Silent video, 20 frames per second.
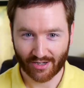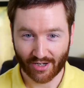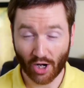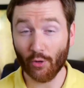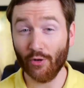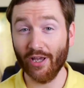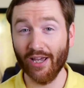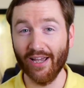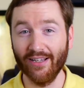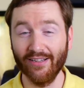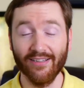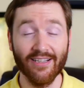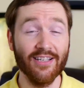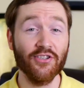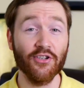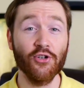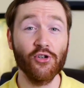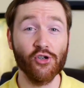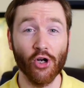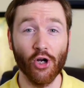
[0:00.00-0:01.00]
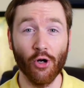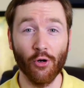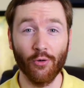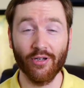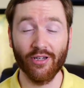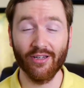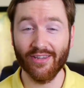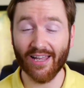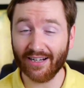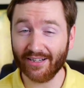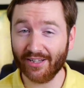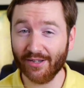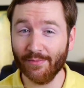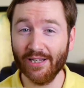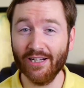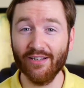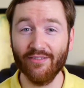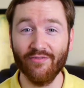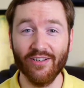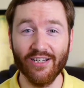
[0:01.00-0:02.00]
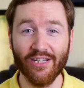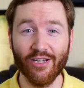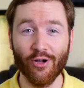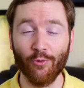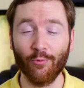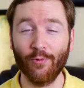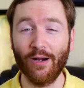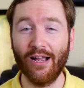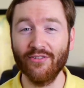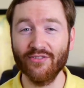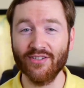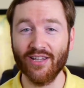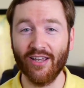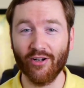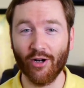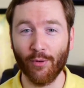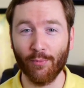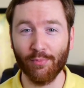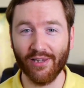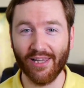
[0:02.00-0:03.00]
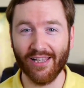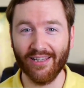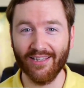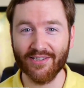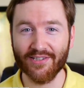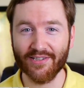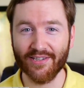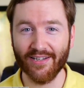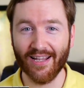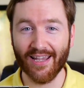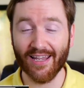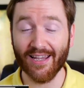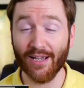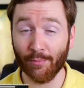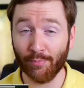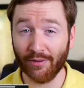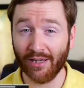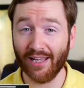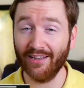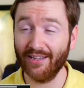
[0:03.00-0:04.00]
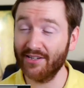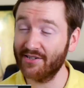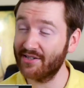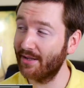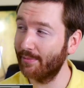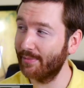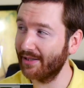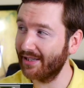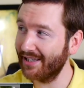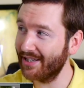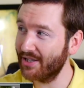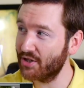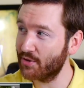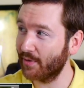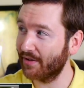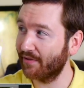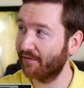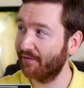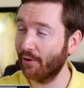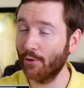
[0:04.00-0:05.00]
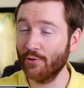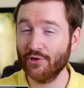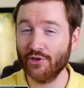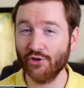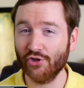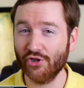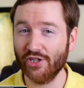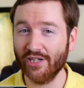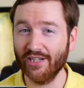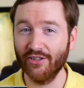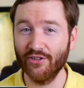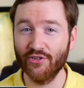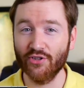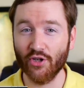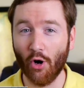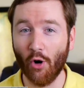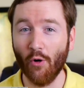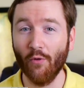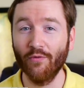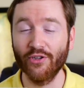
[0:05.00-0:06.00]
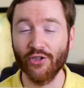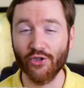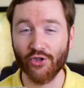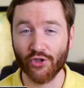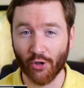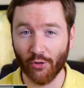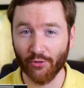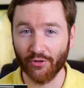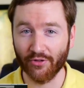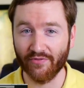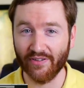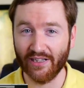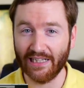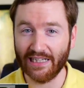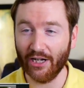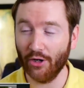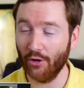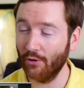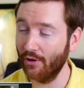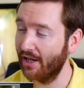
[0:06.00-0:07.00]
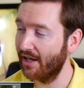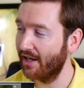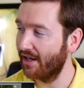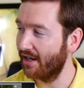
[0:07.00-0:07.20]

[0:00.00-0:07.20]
Okay, it's a joke. That comedic video rounds out our playlist today, a playlist that begins with Frozen Shield's Over the Shoulder video,